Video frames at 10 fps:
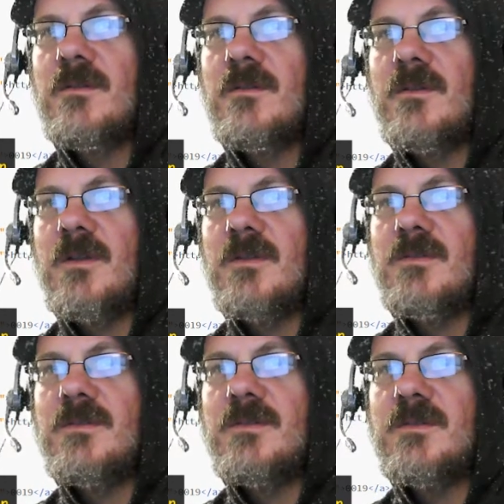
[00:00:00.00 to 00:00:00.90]
No, it
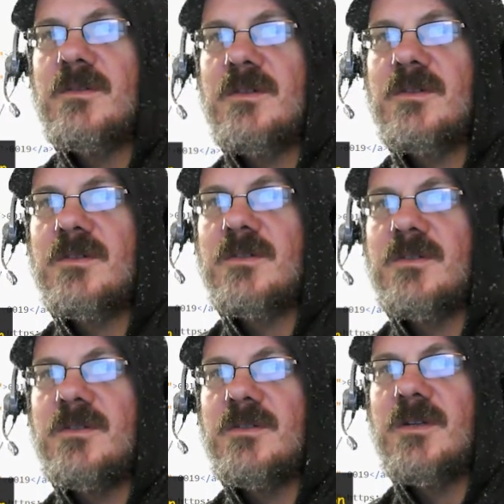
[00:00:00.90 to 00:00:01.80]
starts on
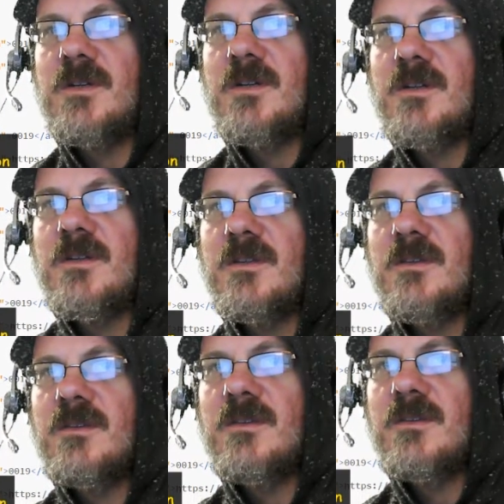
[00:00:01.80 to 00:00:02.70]
Tuesday here.
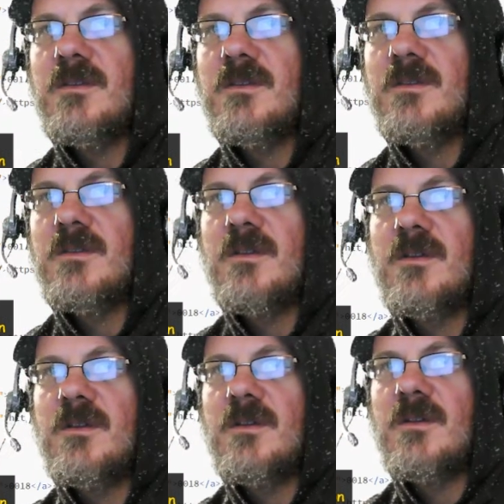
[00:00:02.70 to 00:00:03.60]

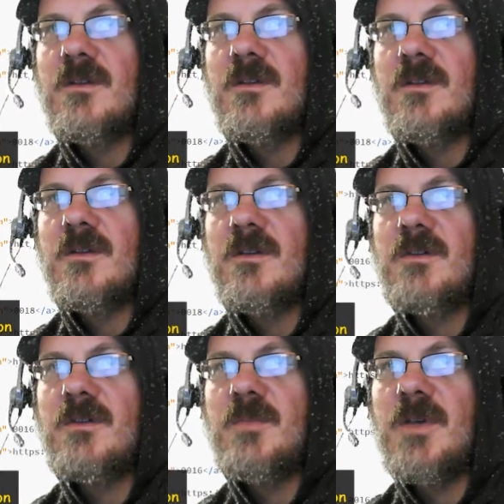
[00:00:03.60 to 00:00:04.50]
Not even in the
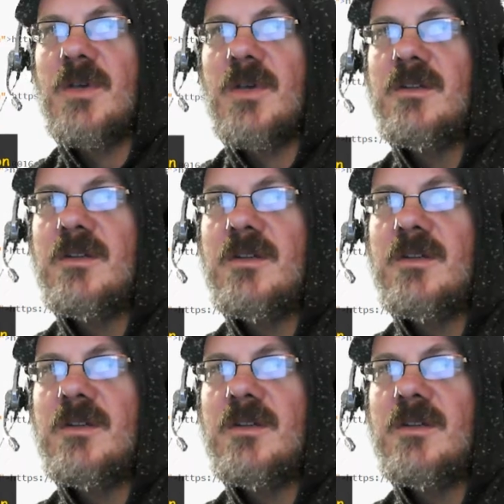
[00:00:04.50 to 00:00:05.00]
right page.